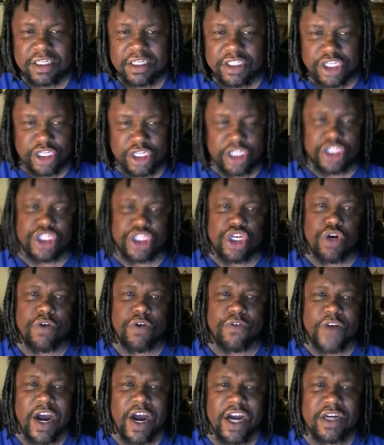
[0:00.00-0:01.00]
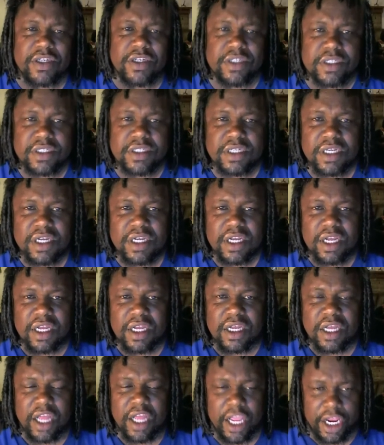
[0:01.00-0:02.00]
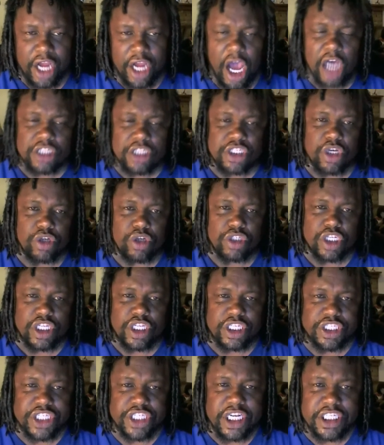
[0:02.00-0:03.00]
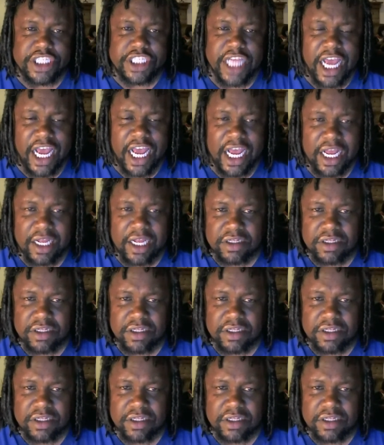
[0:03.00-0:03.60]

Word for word: To the Jew first, and also to the Gentile.